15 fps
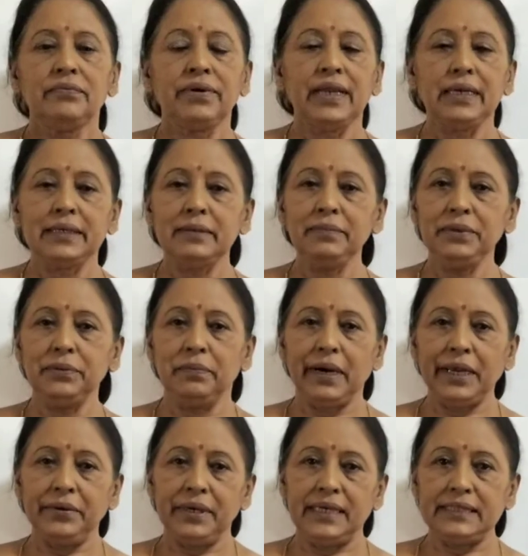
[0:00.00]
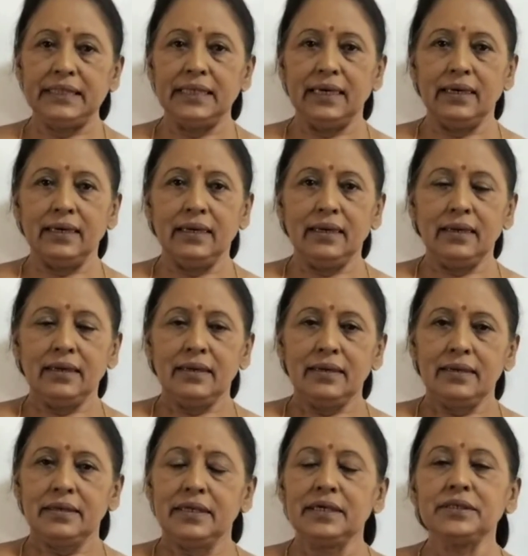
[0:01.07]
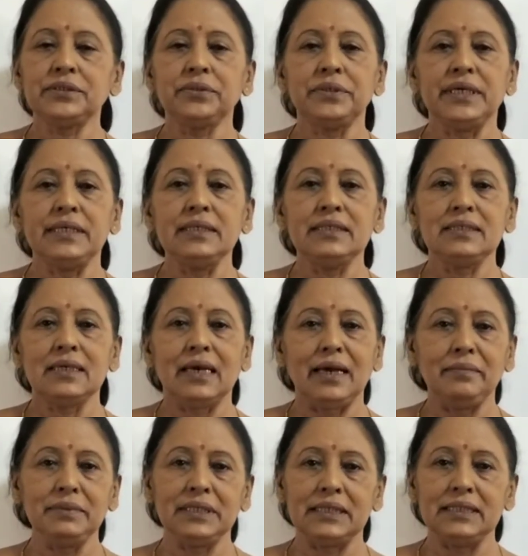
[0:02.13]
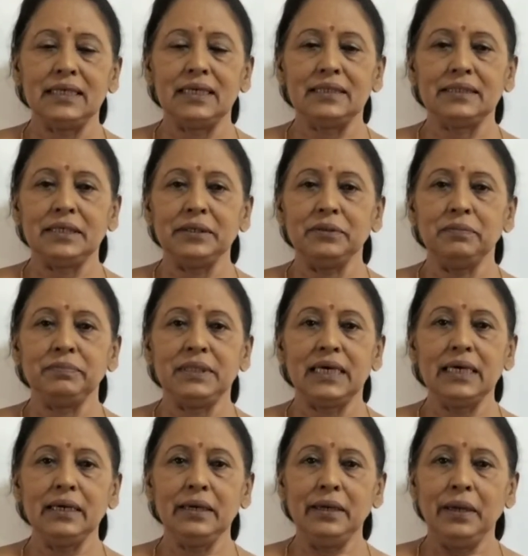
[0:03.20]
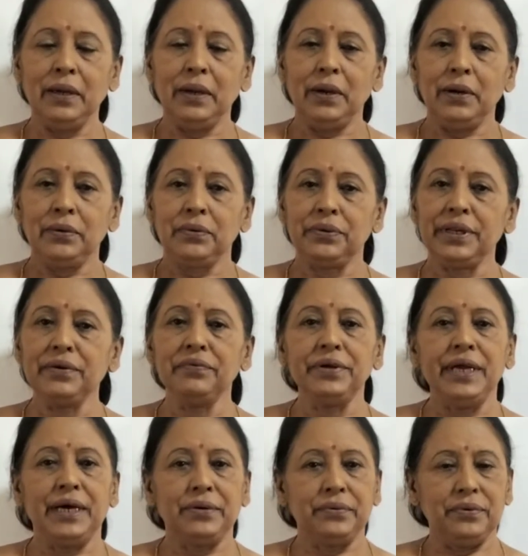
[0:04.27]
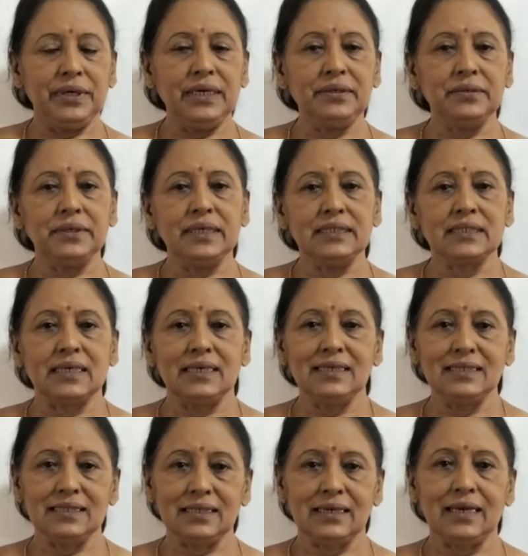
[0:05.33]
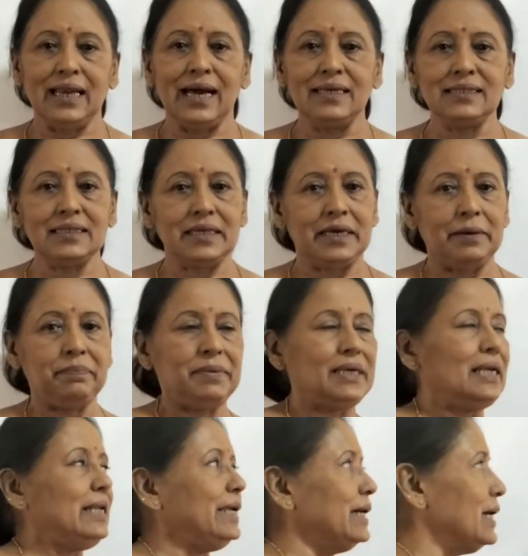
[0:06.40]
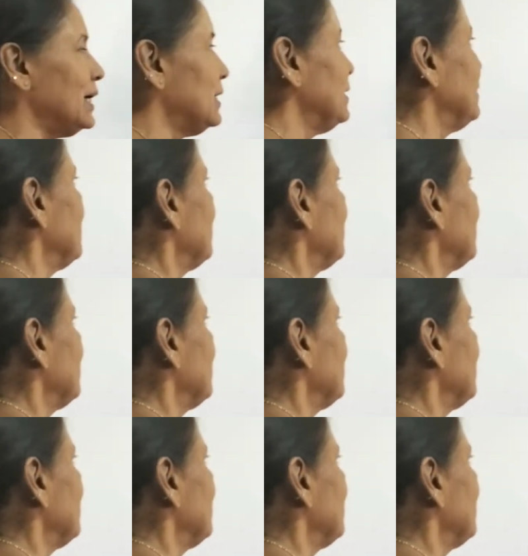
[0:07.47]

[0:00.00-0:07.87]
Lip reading: Welcome to BIORATNA. Dear students, I am Chandana Sengupta. Today we are going to discuss class Reptilia.